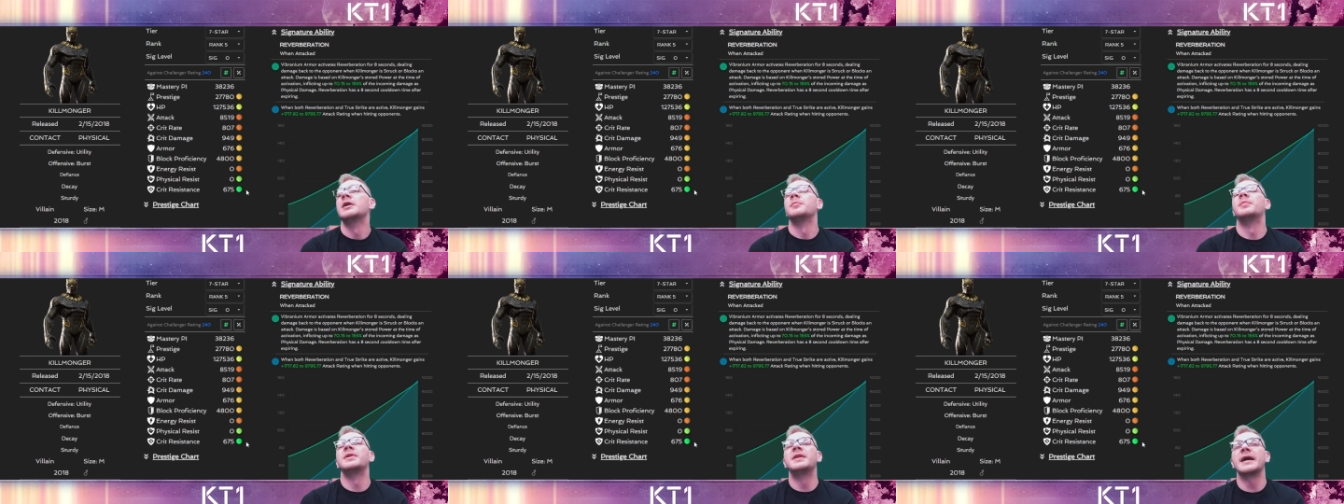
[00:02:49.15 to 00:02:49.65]

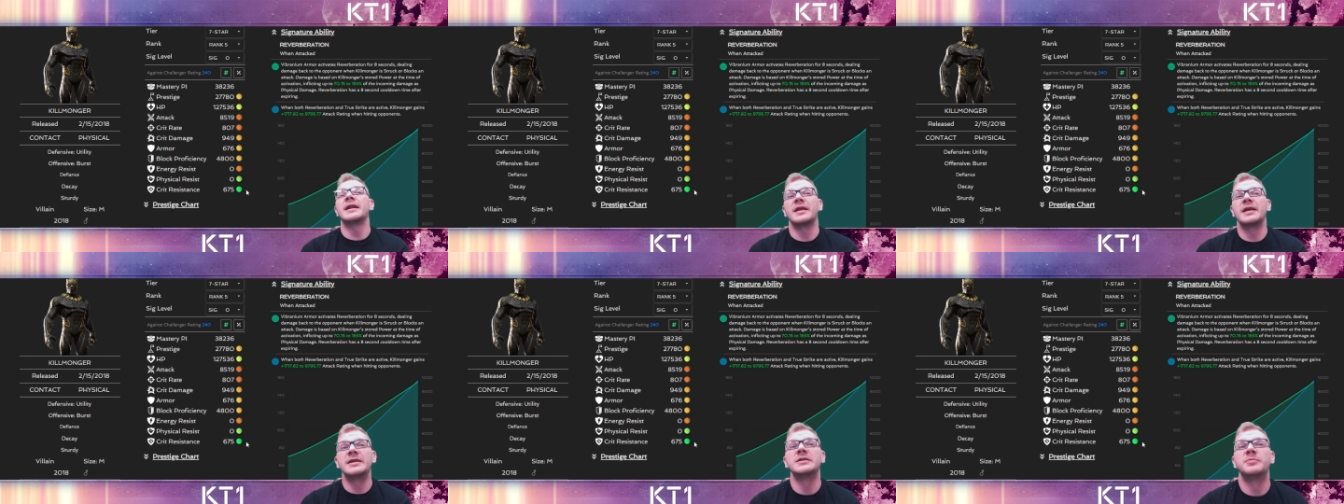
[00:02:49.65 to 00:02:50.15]
but that
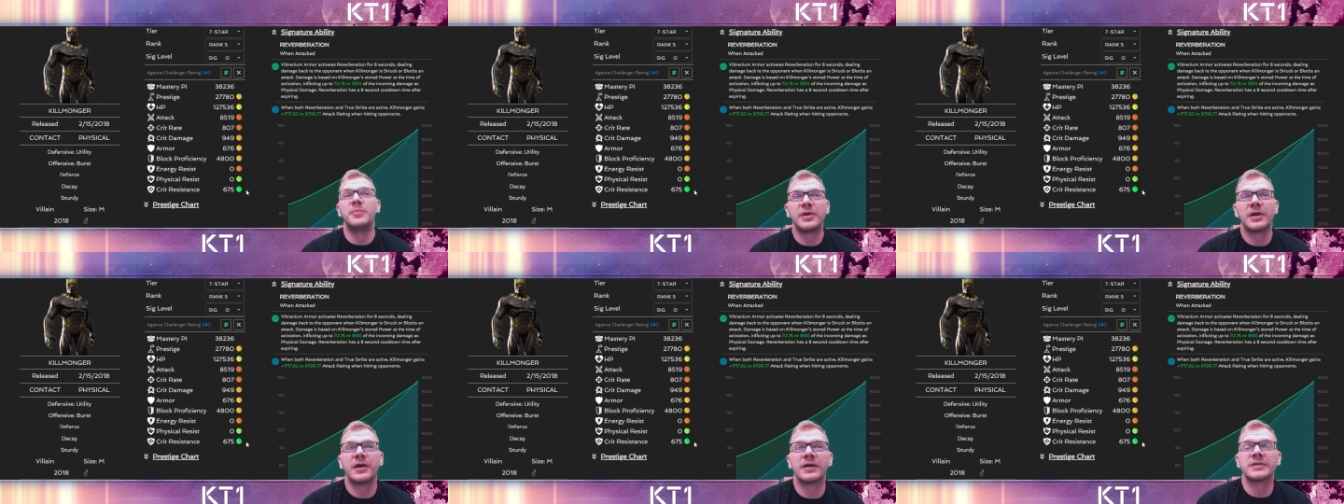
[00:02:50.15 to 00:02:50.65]
is
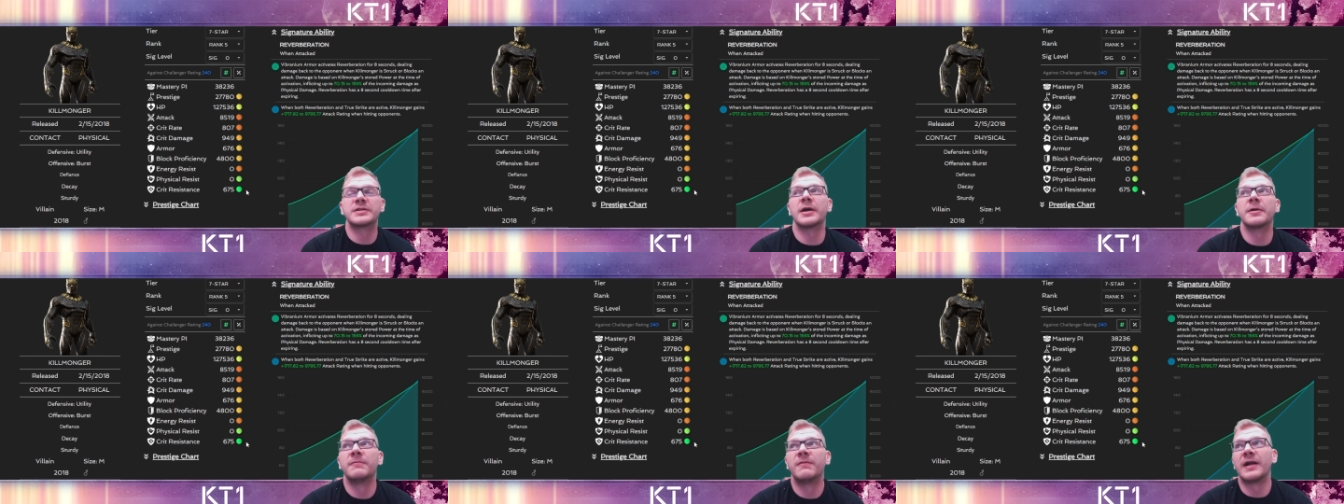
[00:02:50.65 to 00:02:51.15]
because I
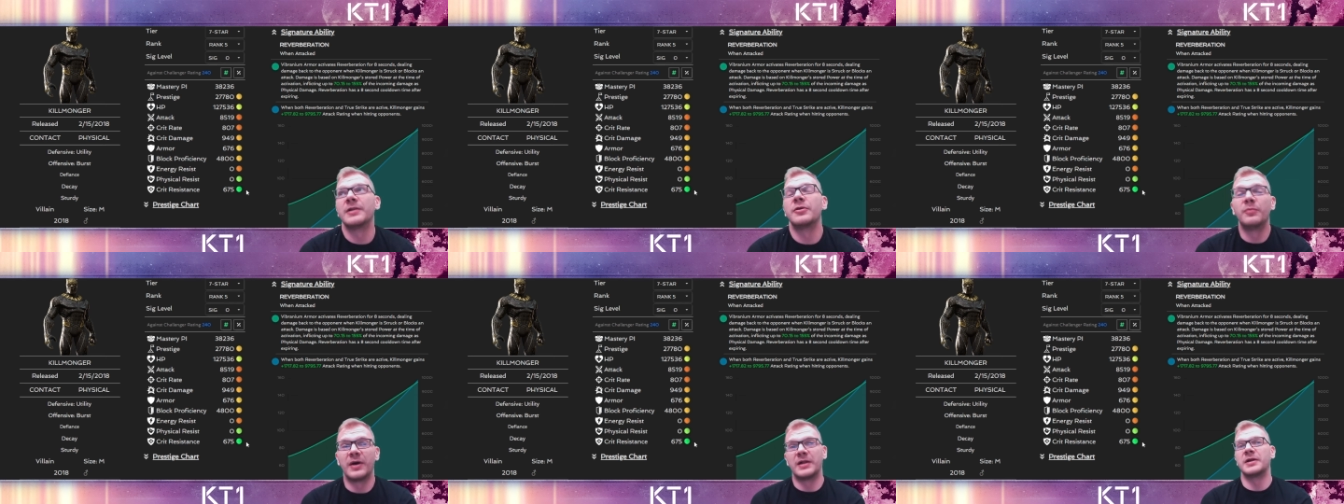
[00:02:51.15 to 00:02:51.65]
value
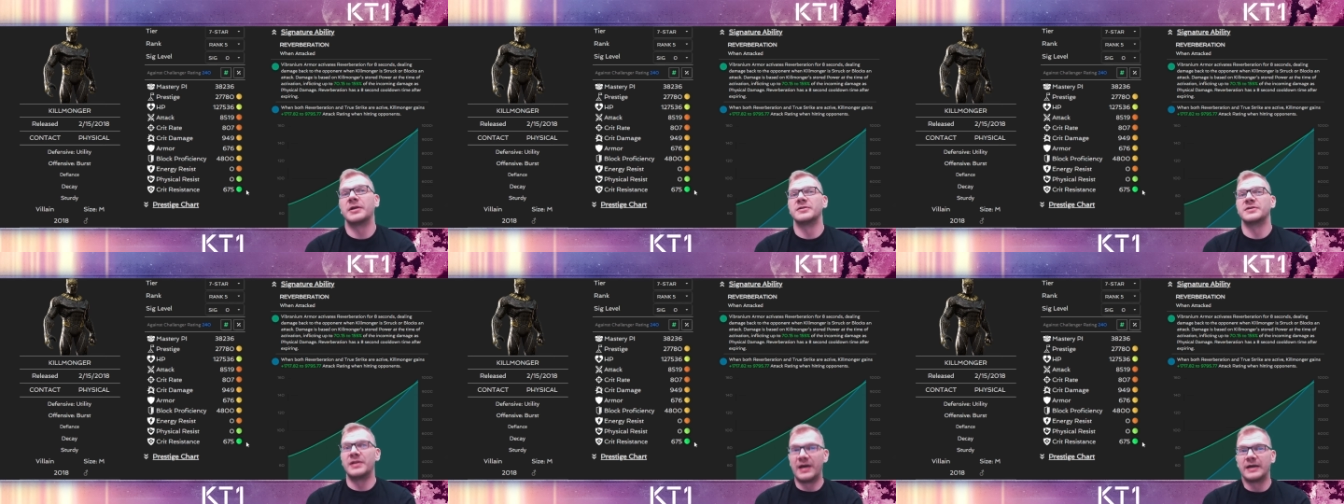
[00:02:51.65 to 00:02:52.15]
Balyons
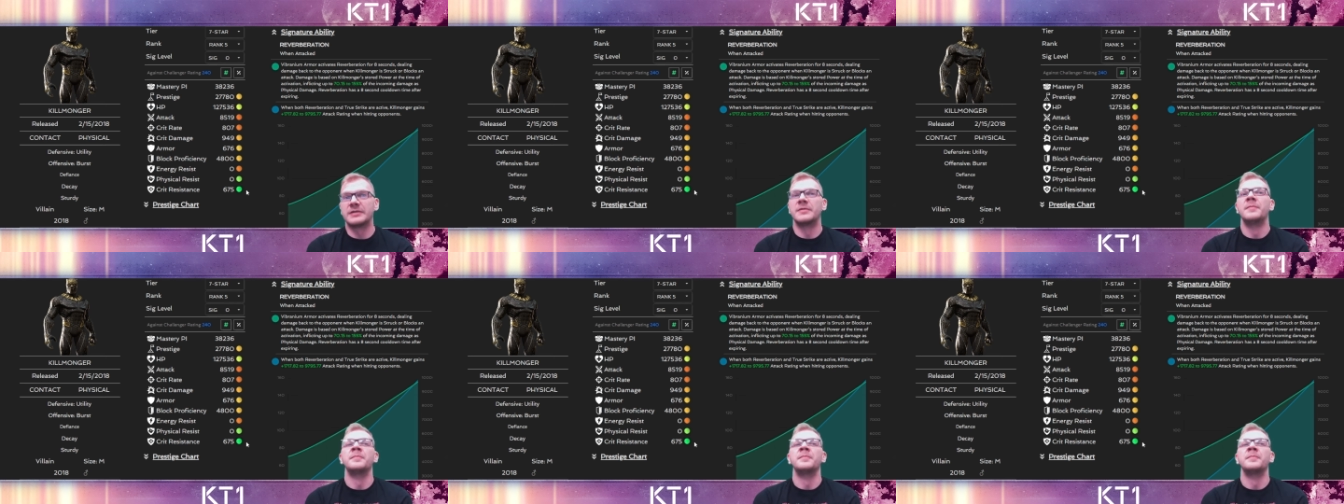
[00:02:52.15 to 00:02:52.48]
a lot.